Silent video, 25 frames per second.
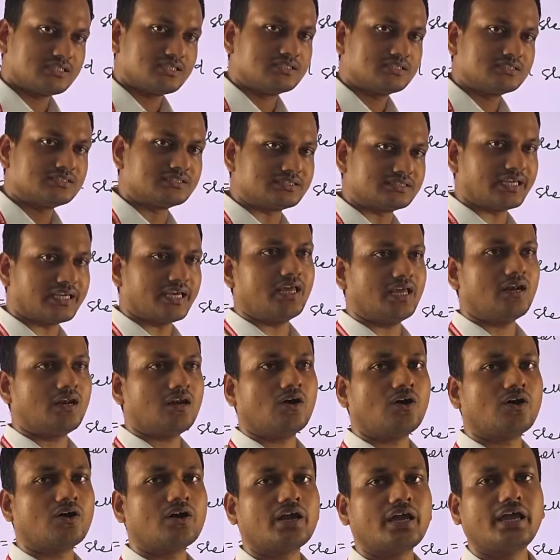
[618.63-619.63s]
cell,
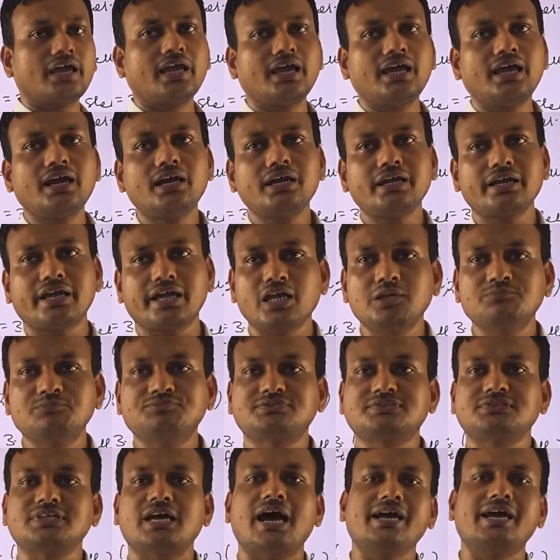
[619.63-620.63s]
or n
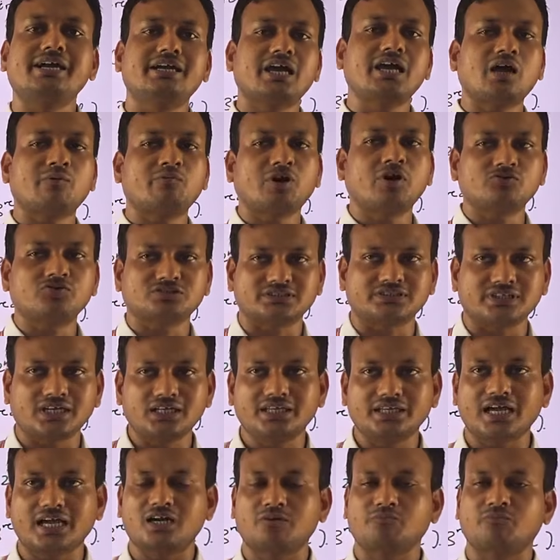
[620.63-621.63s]
gives idea about cell.
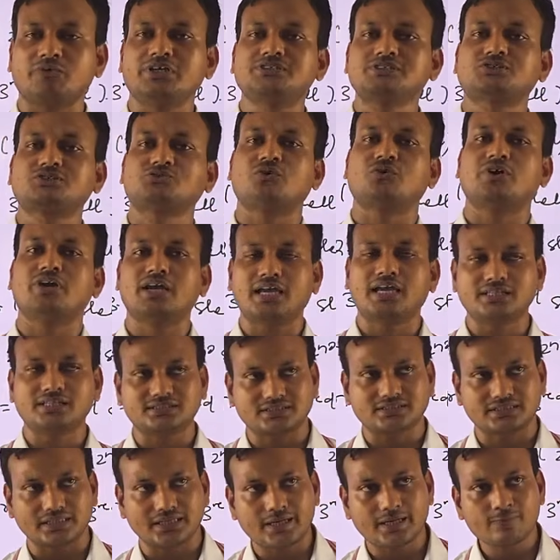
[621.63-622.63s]
That means when I
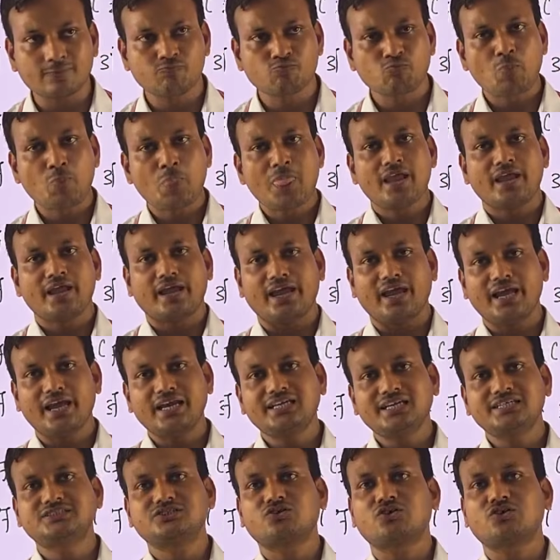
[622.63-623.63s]
say n
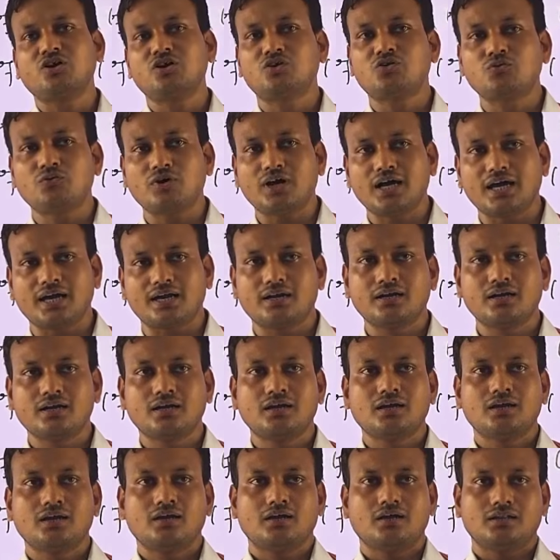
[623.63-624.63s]
is equal to 1,
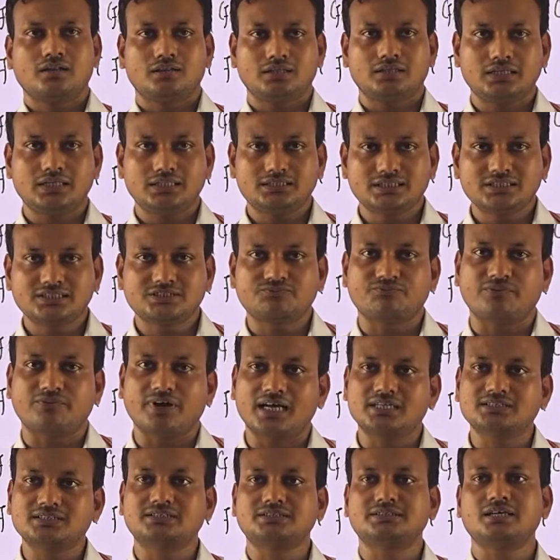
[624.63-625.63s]
this is
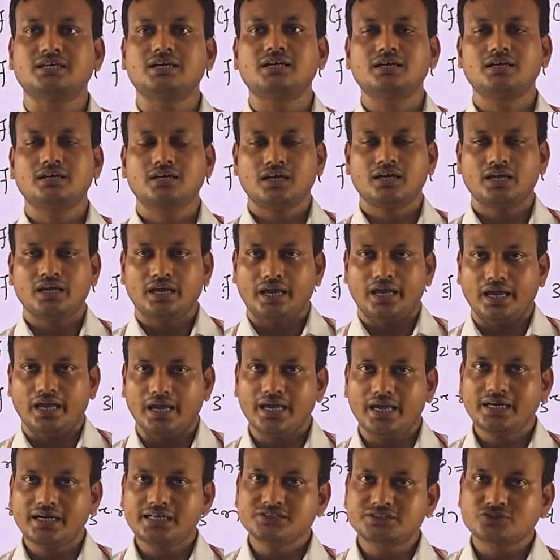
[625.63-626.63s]
first cell,
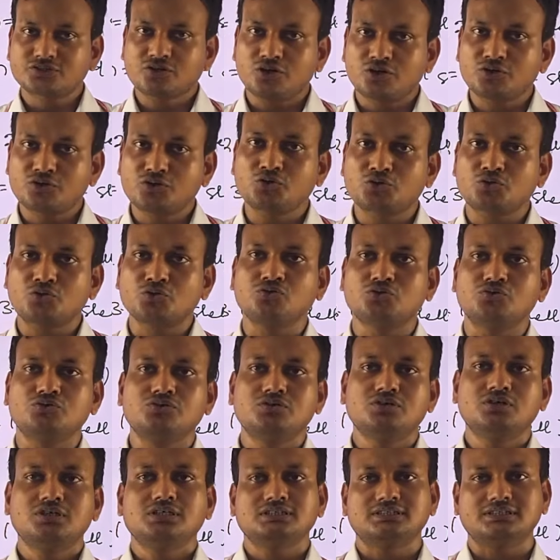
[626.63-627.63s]
n is equal to 2,
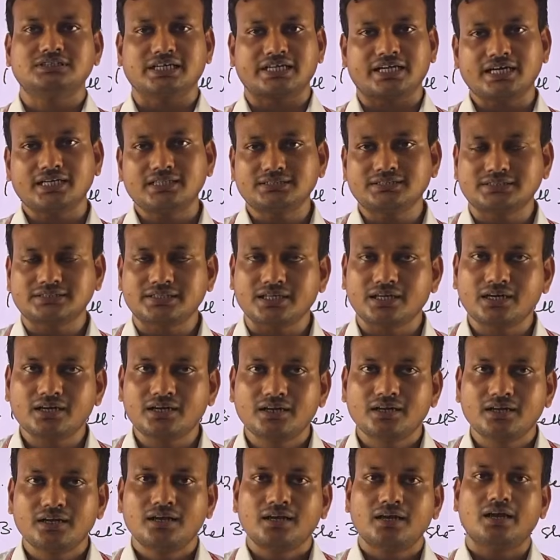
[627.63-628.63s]
second cell,
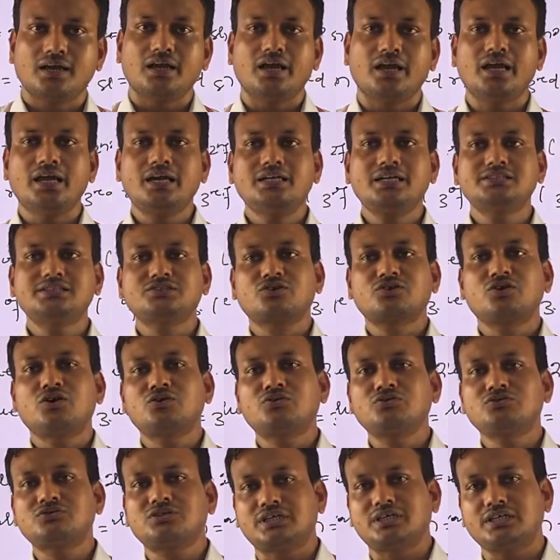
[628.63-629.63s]
n is equal to
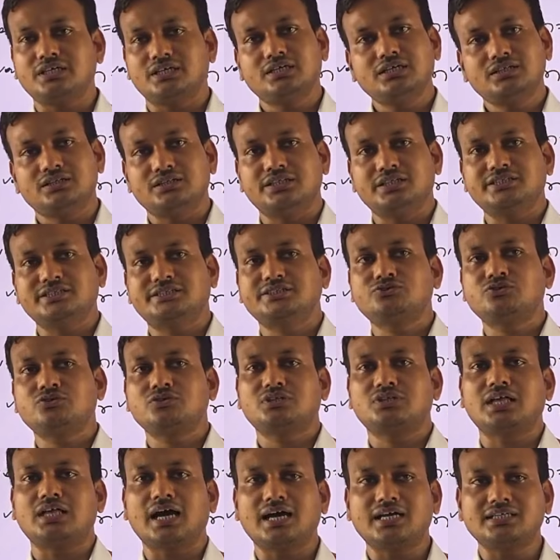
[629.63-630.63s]
3, this is your
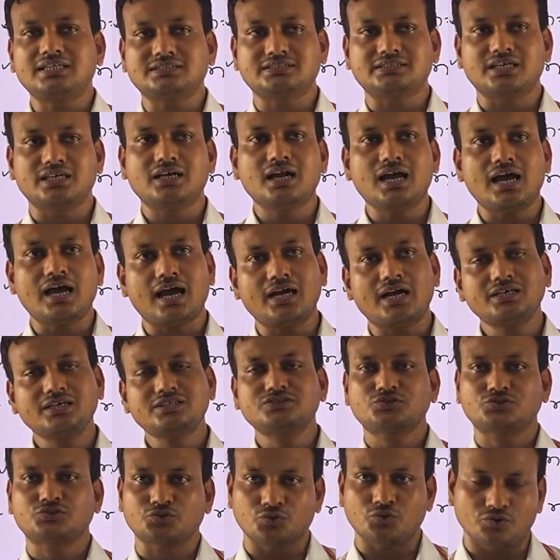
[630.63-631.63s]
third cell, and
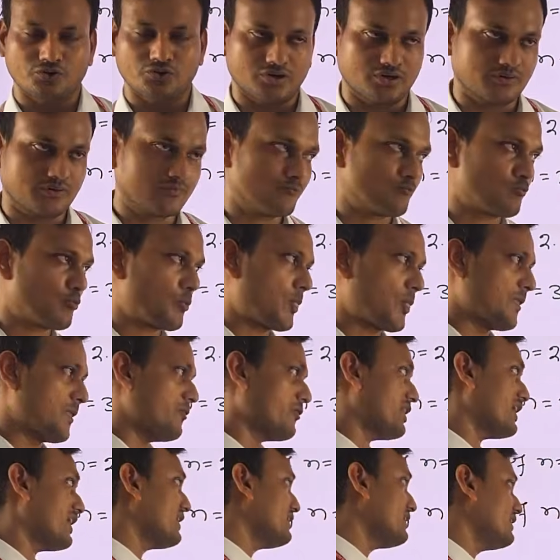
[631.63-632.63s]
so on.
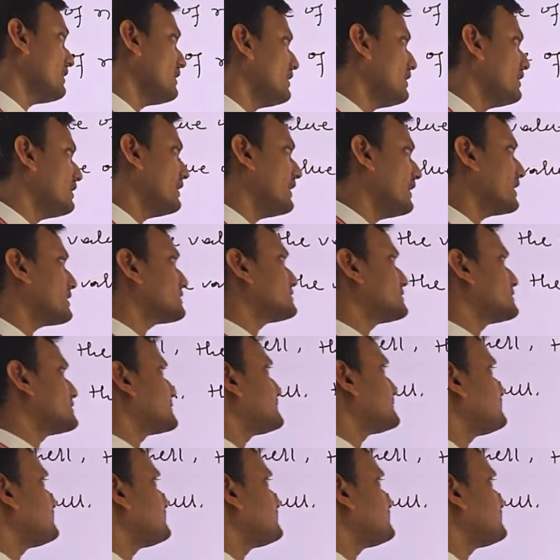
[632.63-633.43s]
Okay. Next,